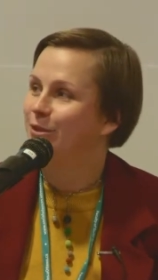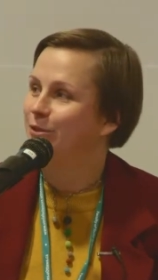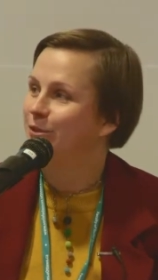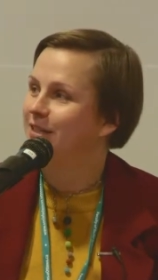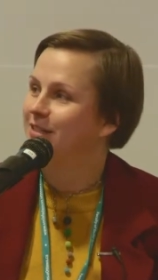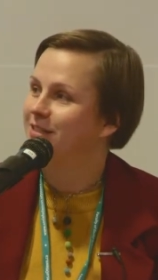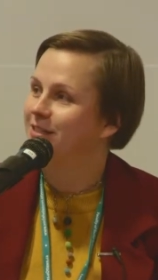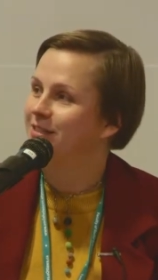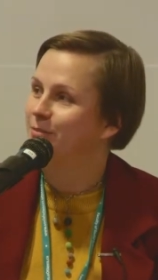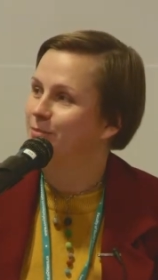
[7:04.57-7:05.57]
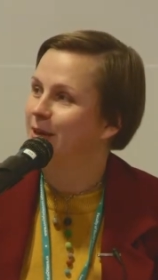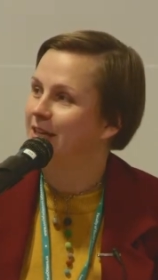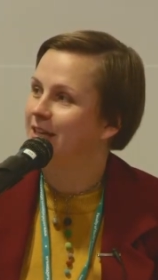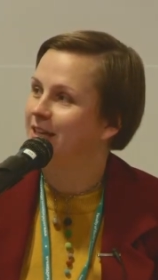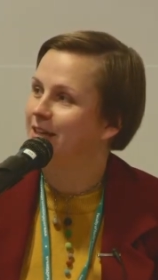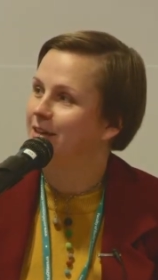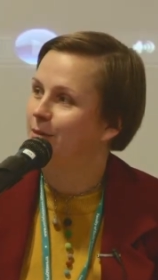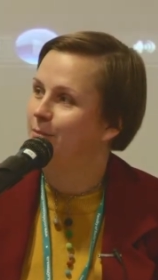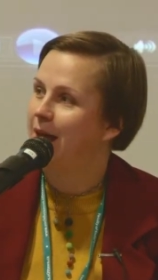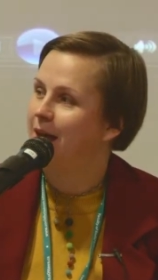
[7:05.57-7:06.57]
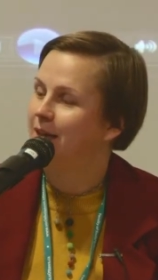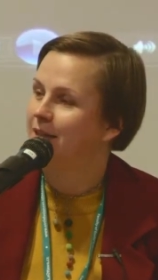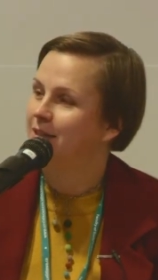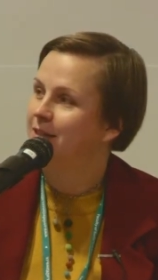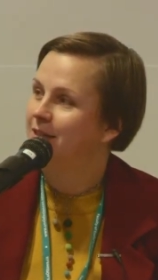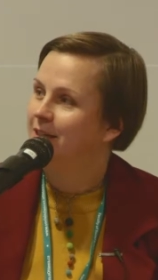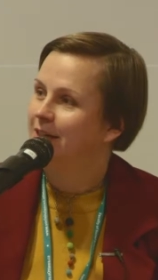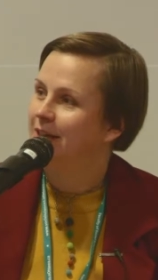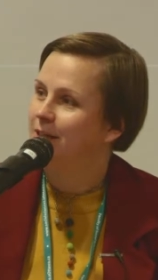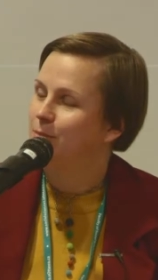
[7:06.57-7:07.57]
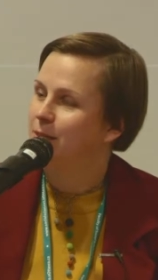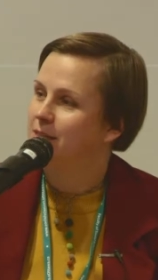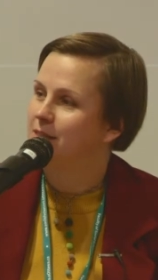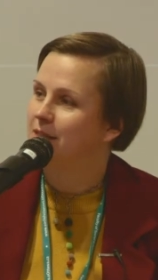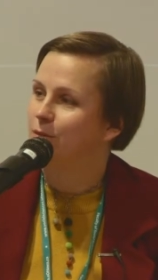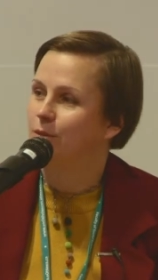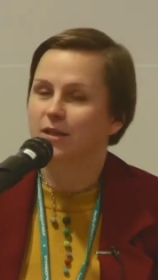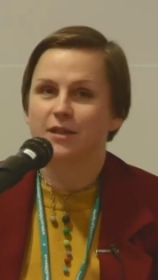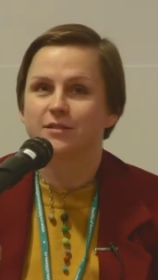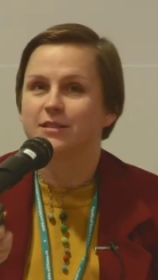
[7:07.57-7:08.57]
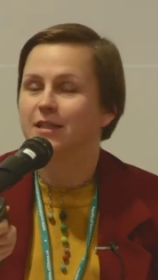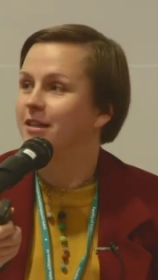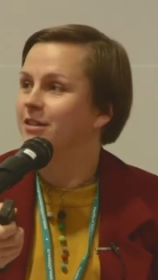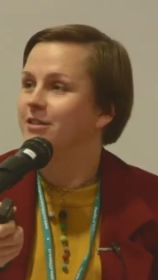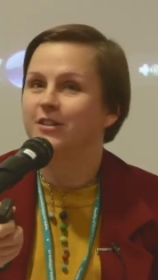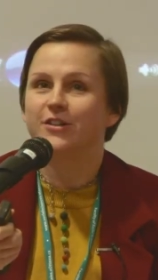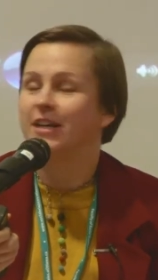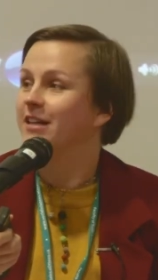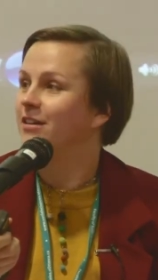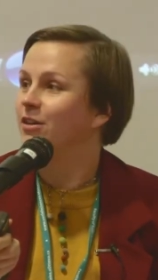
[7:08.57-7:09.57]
who is making a Mac and a PC work together. Okay.